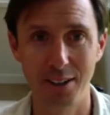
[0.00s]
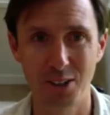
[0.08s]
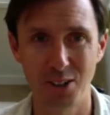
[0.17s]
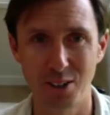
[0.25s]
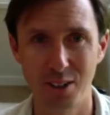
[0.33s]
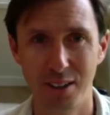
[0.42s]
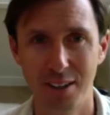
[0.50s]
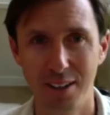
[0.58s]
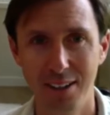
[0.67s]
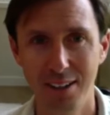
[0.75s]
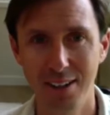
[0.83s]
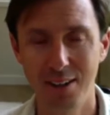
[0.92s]
It's just
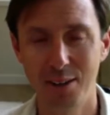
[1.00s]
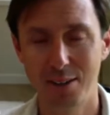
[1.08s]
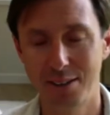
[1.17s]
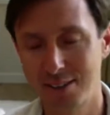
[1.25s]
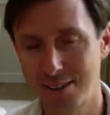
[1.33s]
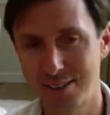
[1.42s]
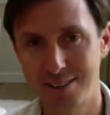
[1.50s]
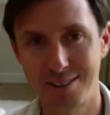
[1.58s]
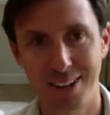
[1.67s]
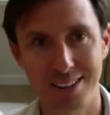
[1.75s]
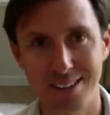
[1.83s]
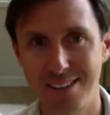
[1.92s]

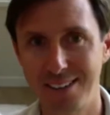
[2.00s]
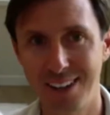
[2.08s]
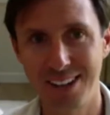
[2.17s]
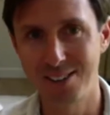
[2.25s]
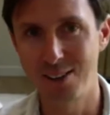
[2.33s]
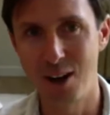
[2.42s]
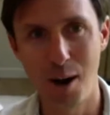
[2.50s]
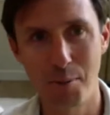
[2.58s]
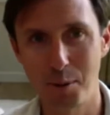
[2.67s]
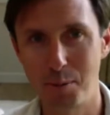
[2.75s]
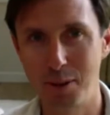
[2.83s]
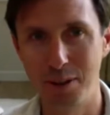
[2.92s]
it's less than
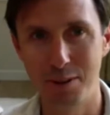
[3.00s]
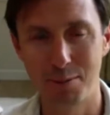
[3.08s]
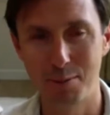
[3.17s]
optimal if